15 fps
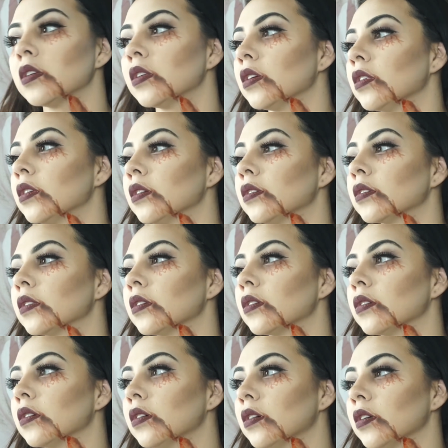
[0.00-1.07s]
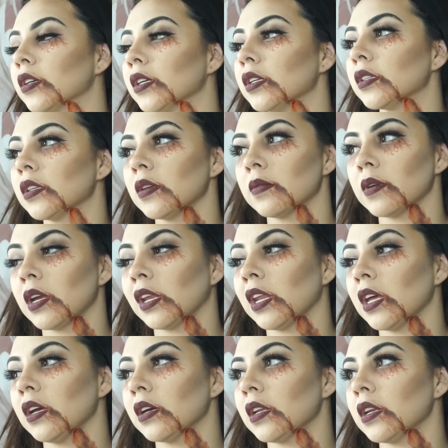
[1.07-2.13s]
that looks a little crazy right
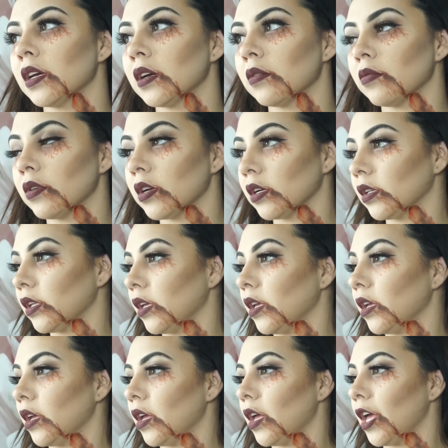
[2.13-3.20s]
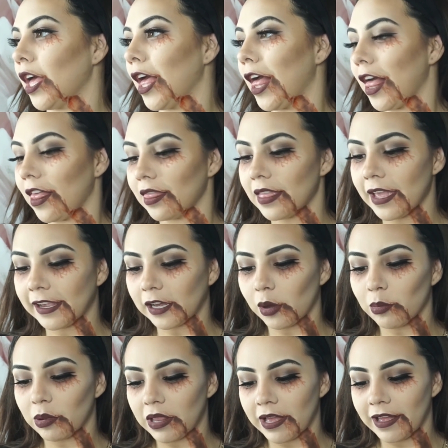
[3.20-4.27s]
now, and not really
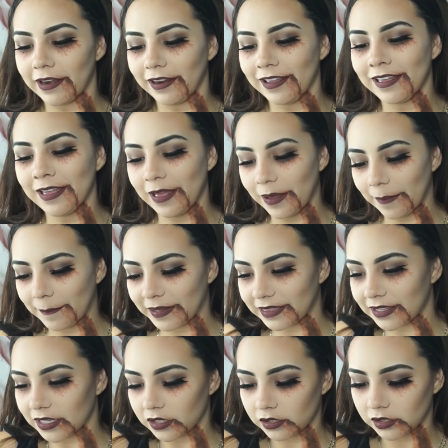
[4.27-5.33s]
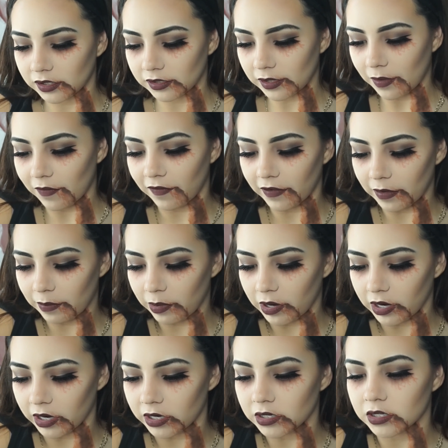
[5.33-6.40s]
like blood, but this is the fun
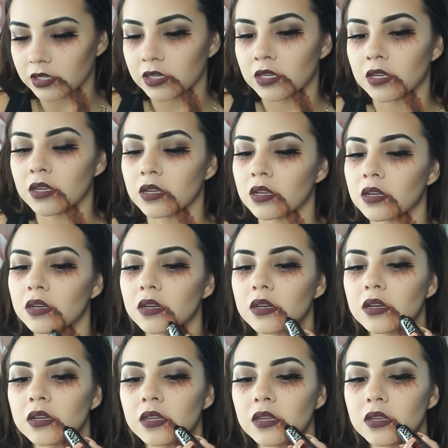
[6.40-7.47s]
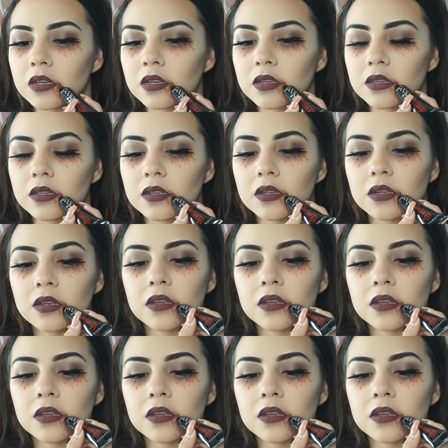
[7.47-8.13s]
part. You just